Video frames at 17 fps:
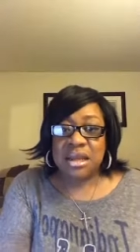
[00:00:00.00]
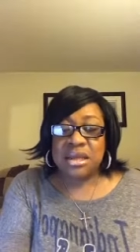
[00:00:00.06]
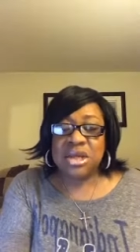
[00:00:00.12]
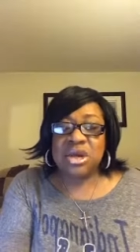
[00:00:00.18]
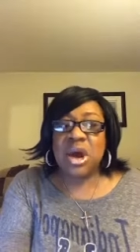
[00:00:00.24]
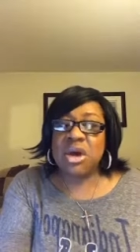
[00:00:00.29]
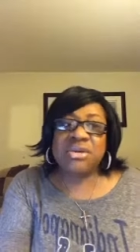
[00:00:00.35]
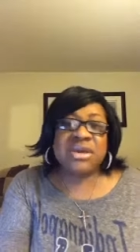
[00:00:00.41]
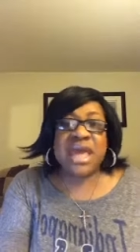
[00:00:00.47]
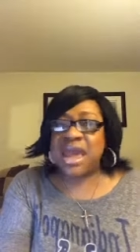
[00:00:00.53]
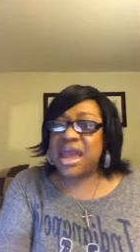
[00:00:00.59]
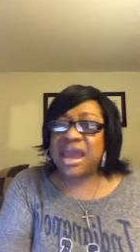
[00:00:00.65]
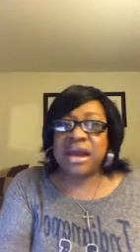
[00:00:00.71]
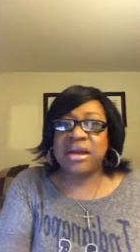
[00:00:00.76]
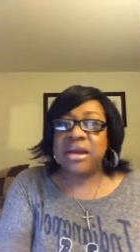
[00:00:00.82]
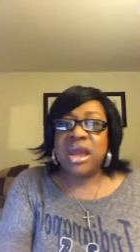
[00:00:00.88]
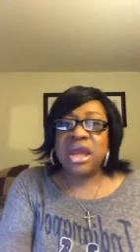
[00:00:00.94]
You don't
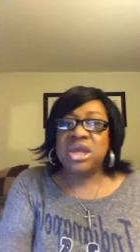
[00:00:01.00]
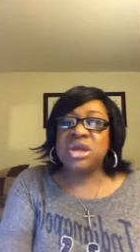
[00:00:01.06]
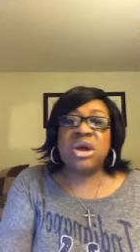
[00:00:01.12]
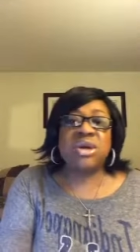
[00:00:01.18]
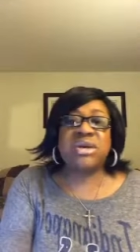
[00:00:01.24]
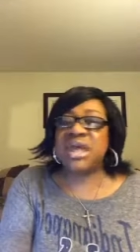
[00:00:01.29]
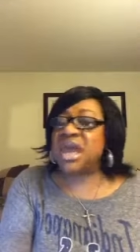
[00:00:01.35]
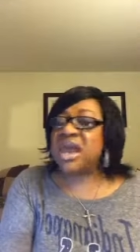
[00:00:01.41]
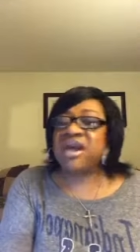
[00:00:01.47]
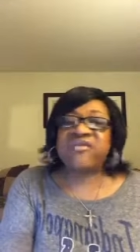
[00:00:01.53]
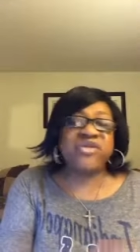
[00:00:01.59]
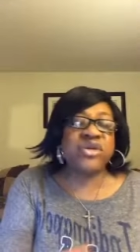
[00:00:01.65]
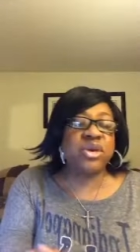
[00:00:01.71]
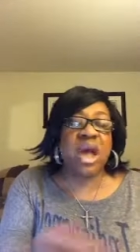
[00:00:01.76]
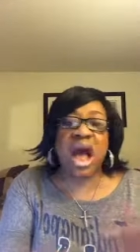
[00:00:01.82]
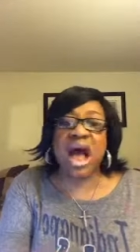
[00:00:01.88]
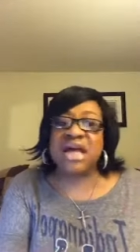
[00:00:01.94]
care. You don't care if
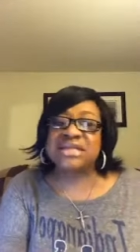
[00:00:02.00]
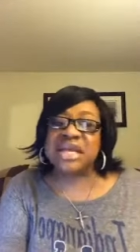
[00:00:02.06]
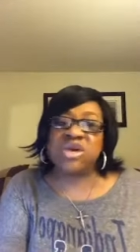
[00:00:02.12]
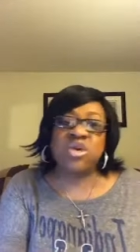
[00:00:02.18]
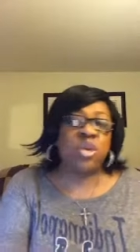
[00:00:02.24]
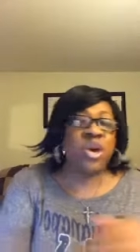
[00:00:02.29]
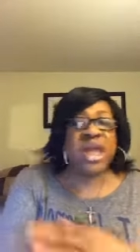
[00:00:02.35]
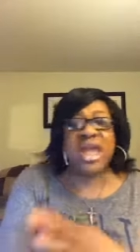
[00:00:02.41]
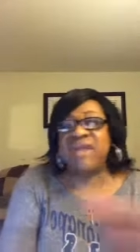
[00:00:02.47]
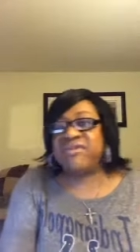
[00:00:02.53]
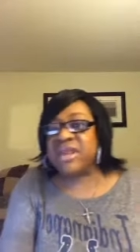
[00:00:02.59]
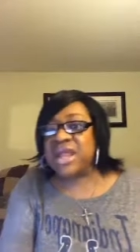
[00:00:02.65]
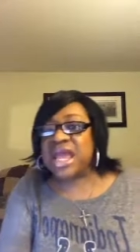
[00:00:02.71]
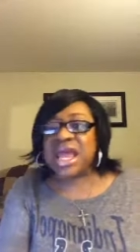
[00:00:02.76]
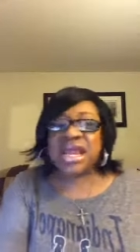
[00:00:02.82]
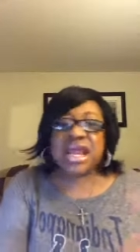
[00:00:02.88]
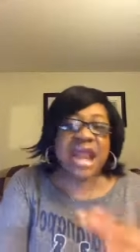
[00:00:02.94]
you cause it. You weaving
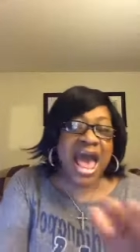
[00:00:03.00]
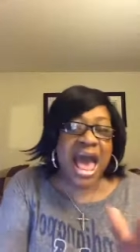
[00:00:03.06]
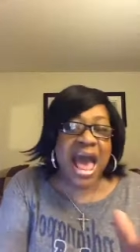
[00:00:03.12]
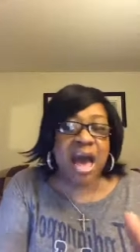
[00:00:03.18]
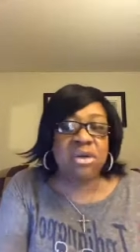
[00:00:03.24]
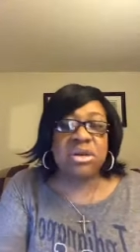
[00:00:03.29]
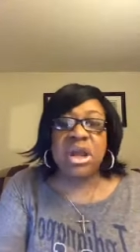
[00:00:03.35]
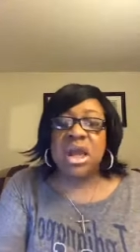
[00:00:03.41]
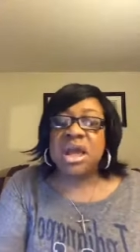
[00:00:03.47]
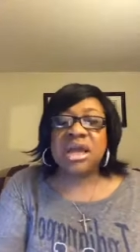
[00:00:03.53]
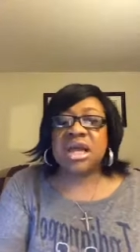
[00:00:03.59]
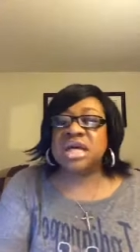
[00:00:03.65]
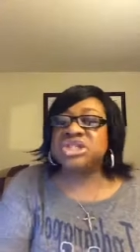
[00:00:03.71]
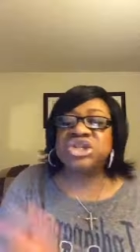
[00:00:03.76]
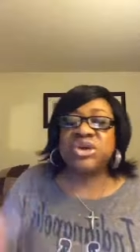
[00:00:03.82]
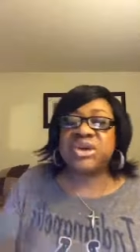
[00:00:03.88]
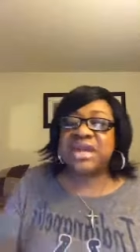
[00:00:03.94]
in and out
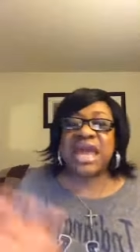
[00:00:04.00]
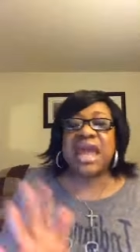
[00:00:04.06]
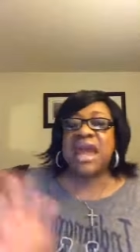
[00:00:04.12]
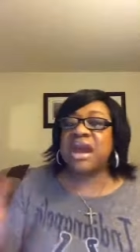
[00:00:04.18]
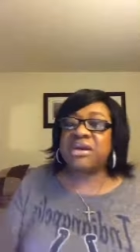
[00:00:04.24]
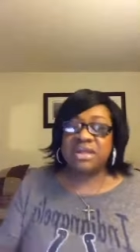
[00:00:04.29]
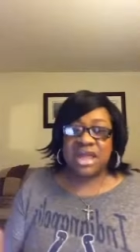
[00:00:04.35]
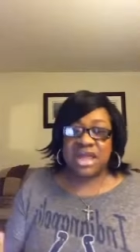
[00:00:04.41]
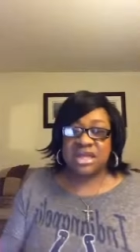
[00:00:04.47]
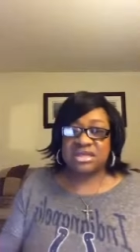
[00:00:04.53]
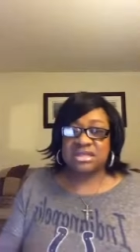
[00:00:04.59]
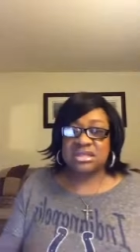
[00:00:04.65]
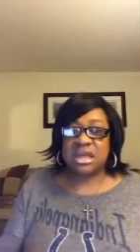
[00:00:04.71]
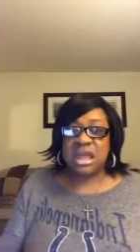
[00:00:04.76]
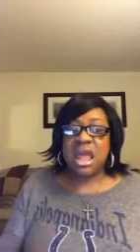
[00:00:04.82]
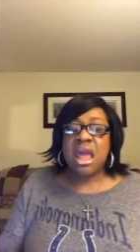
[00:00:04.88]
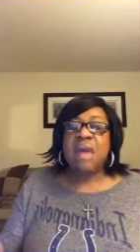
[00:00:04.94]
because you're
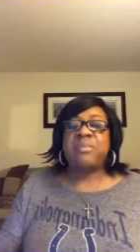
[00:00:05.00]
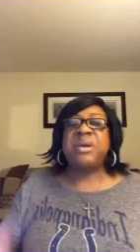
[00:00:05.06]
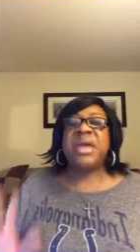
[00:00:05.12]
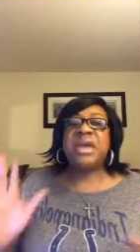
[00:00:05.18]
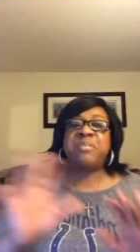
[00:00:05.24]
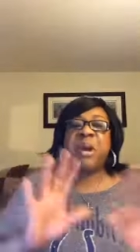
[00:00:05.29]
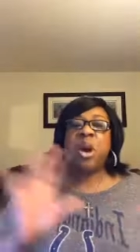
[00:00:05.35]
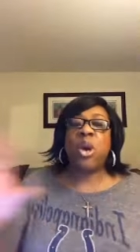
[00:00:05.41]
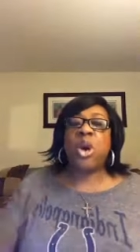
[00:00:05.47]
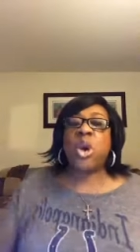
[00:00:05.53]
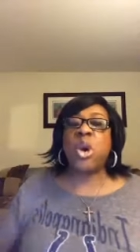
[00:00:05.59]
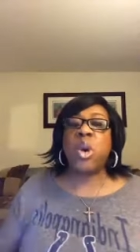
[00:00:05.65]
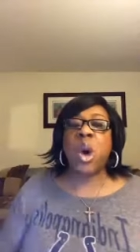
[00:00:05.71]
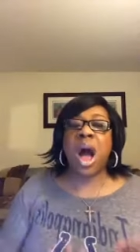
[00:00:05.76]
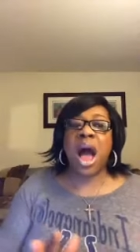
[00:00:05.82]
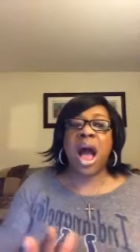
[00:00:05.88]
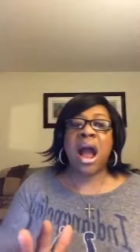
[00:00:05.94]
careless. People
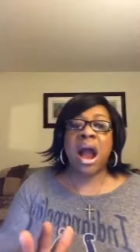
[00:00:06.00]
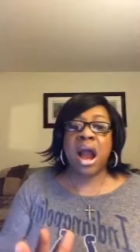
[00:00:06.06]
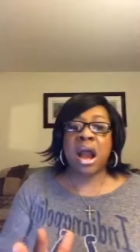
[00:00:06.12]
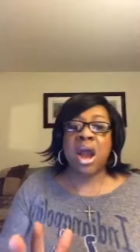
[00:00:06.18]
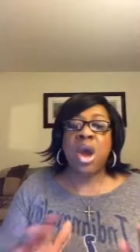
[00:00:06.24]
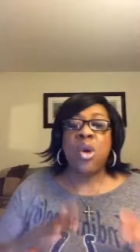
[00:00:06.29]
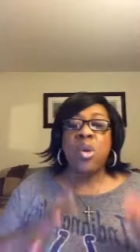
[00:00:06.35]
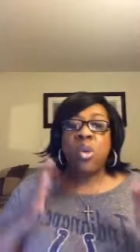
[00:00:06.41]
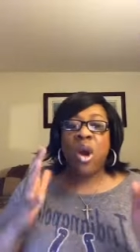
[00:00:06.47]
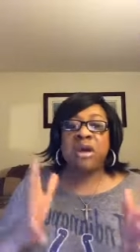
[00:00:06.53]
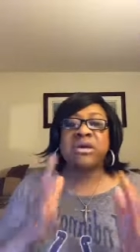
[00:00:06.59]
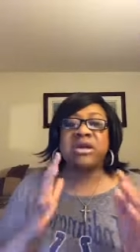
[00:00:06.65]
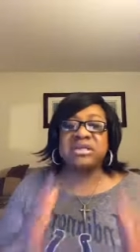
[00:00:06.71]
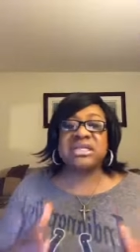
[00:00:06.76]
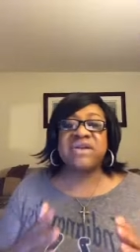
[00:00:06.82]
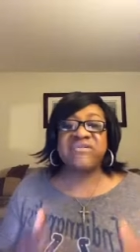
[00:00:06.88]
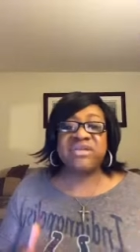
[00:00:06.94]
who are
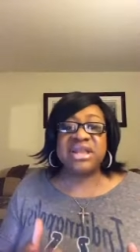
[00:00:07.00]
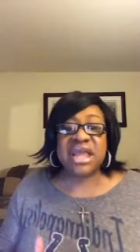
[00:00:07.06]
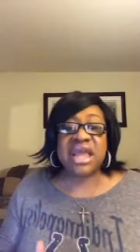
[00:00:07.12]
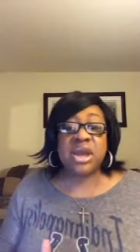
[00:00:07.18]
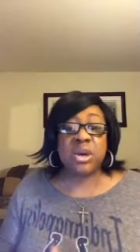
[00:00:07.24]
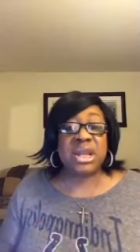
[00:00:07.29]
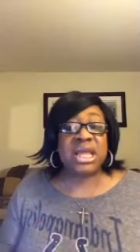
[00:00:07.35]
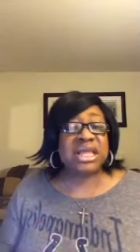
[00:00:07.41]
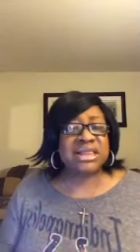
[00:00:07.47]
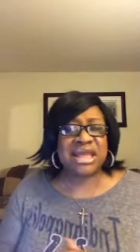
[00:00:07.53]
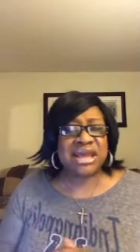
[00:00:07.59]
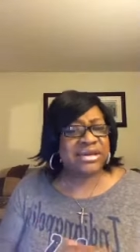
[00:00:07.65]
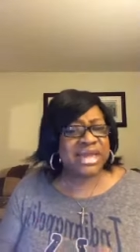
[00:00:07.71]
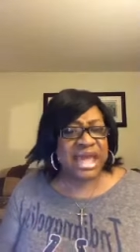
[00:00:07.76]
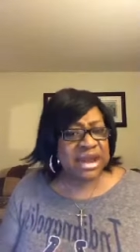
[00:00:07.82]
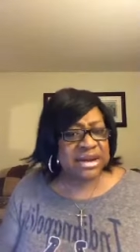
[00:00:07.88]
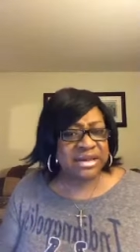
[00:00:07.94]
workers of iniquity,
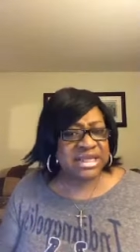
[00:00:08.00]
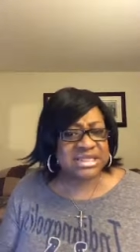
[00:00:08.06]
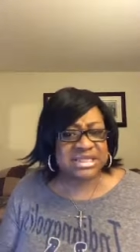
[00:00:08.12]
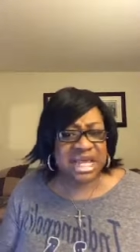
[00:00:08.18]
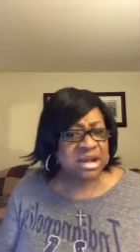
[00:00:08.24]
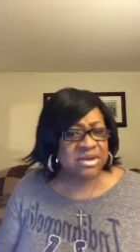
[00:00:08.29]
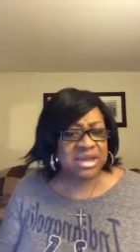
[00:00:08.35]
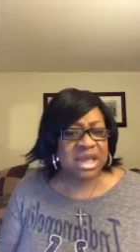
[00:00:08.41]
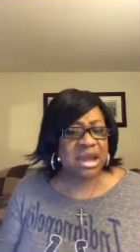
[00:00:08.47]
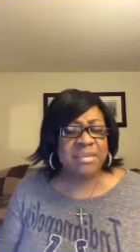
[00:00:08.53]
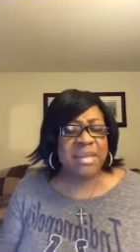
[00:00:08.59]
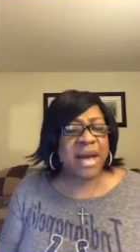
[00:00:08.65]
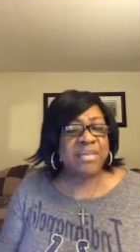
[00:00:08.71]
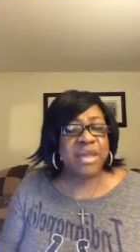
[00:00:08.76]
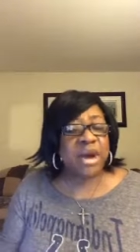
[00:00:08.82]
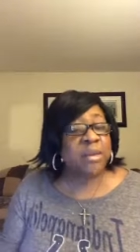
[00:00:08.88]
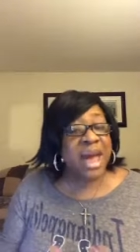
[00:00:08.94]
they're careless. They don't care
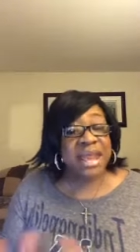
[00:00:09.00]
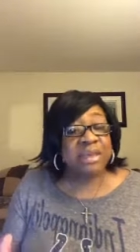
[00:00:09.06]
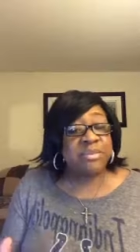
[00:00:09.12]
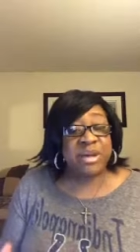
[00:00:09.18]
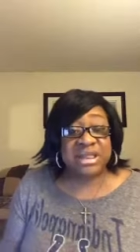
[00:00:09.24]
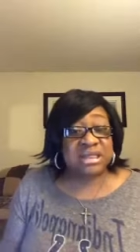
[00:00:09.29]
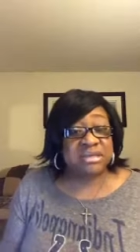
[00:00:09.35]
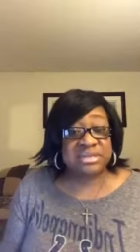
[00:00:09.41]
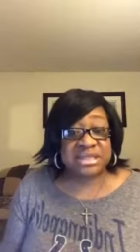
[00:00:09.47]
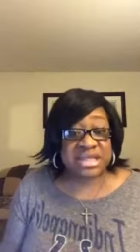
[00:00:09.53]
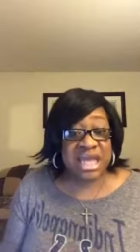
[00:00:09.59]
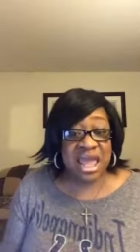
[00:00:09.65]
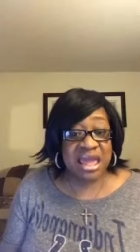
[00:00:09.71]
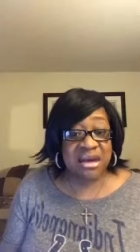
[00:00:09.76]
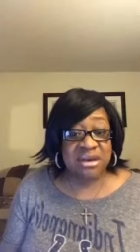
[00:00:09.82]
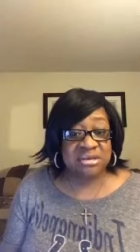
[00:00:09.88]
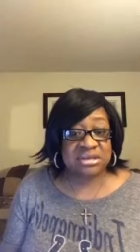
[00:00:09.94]
about nobody but
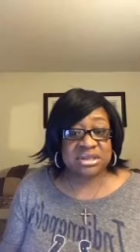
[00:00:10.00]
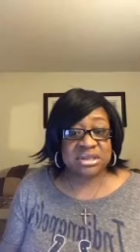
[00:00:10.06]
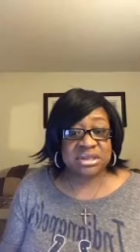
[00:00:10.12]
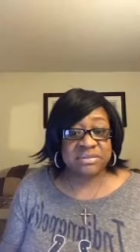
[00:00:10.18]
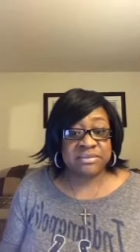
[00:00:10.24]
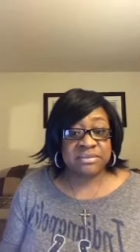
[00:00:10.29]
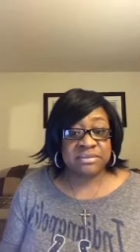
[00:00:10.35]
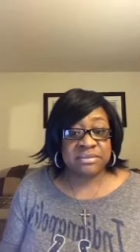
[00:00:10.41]
themselves.